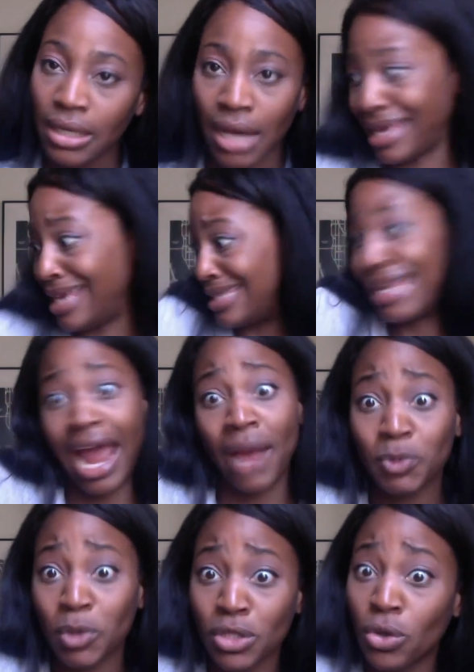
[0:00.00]
I kissed an Irish
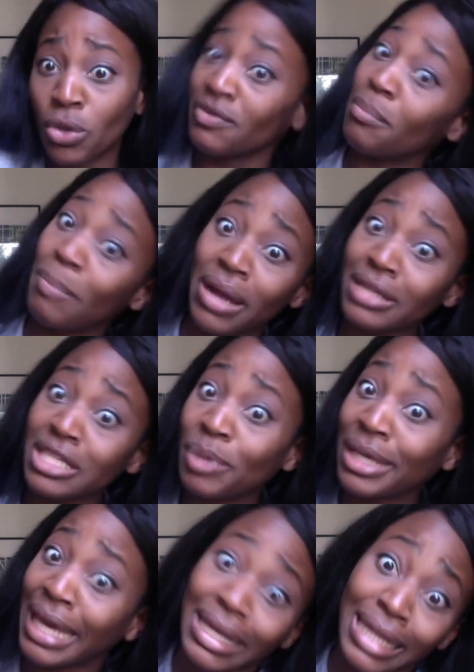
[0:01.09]
person who don't even barely
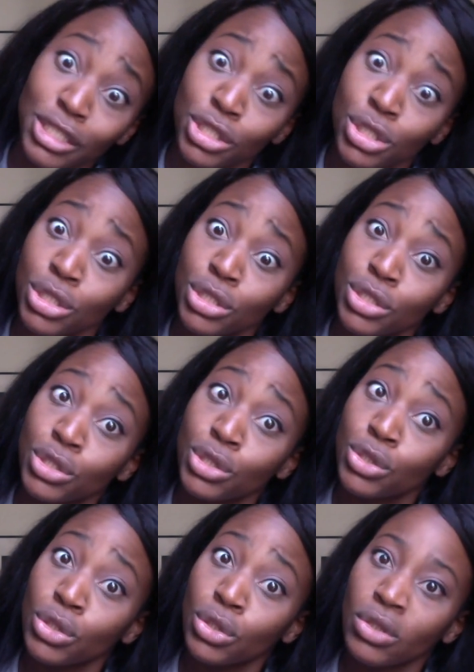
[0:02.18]
speak English.
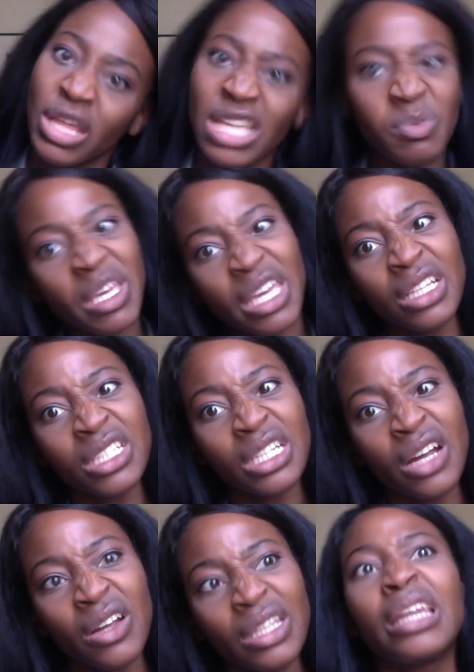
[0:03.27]
Do they speak English in
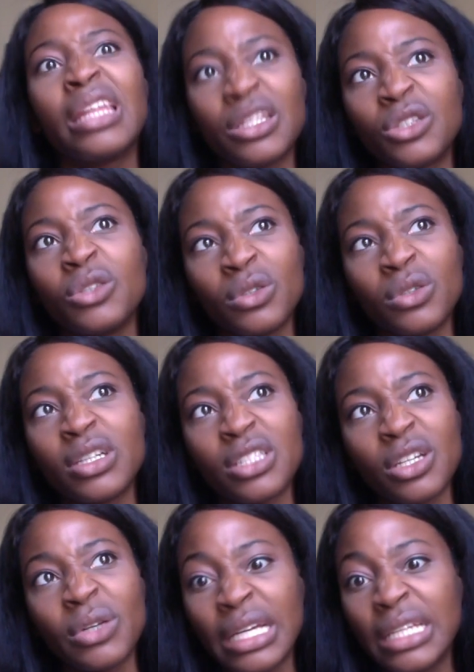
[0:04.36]
Ireland? Yeah, they do, because
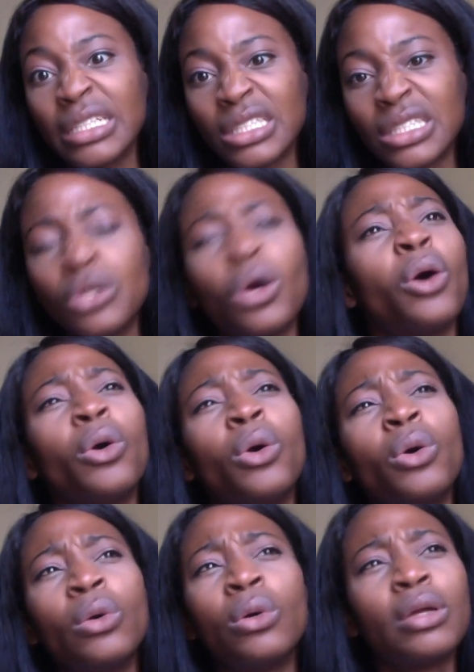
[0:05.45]
they're English. No,
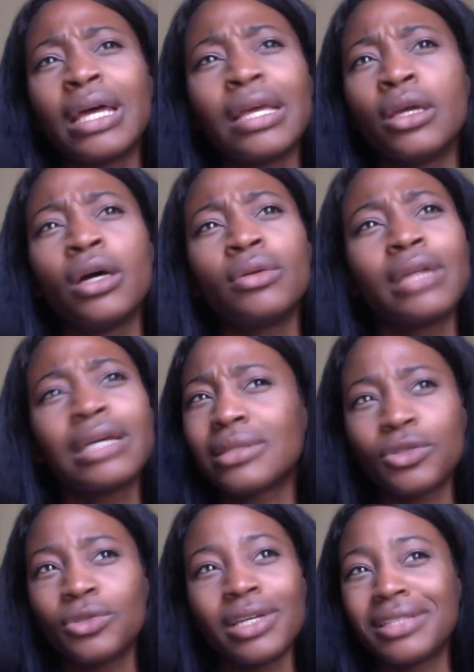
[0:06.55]
that's
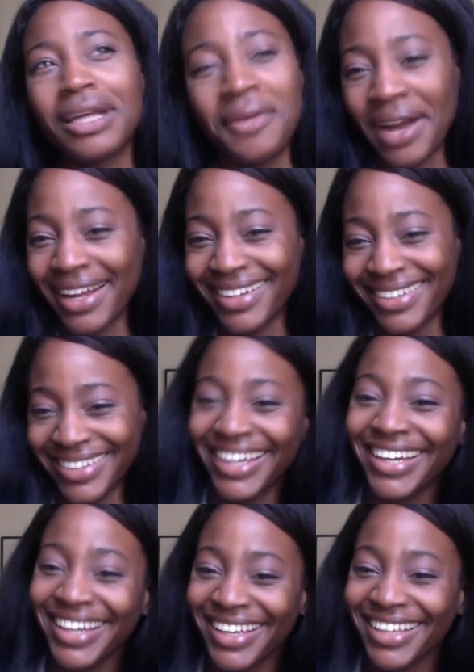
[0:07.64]
not right.
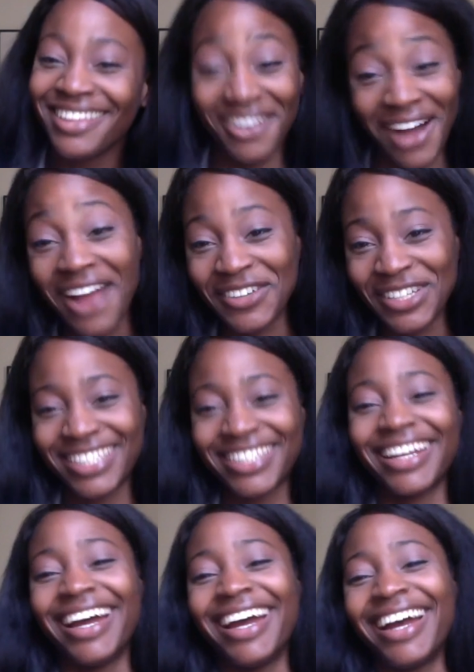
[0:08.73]
They're Irish.
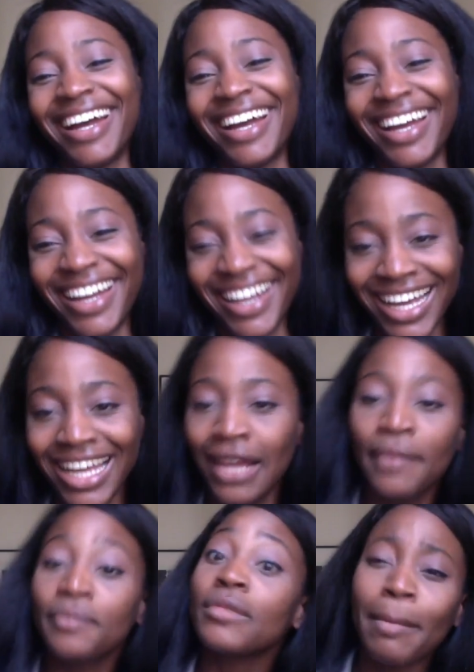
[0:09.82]

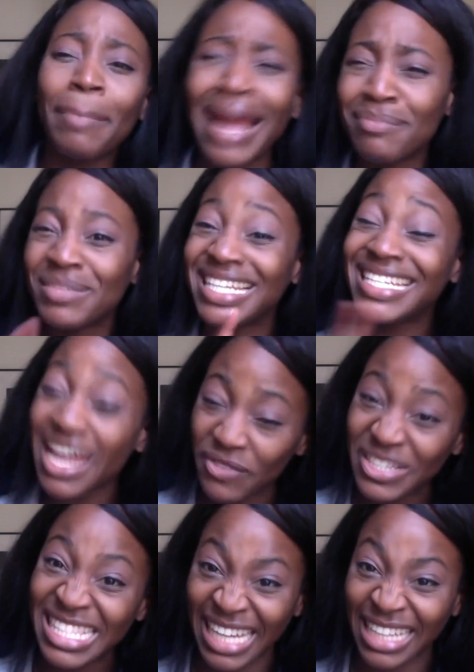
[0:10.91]
But I'm
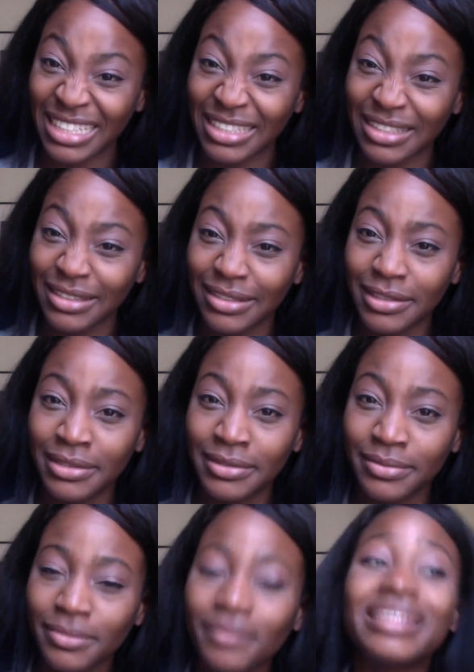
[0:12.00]
devastated.
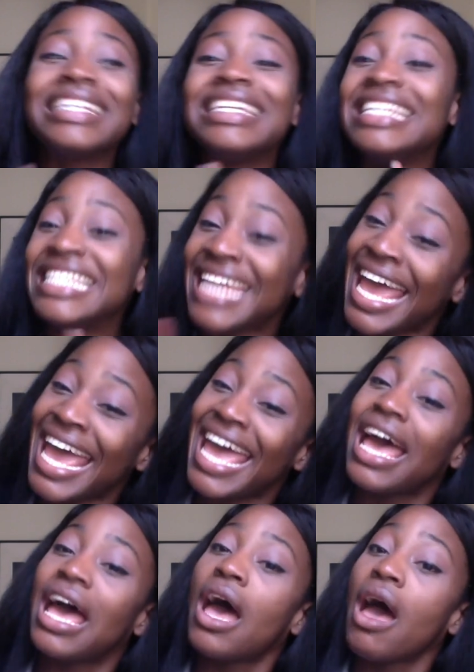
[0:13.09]

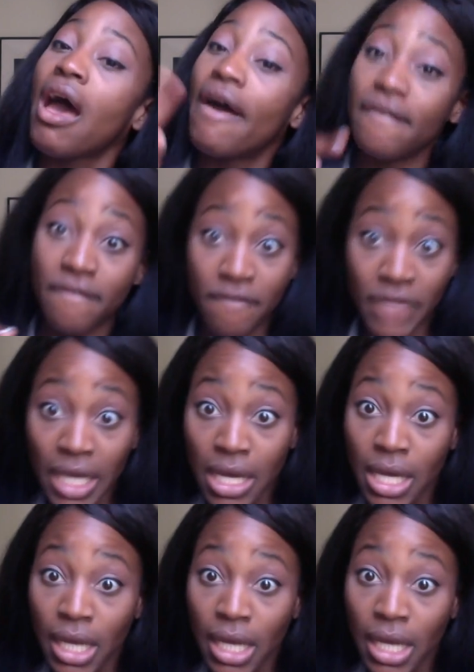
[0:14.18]
Devastated.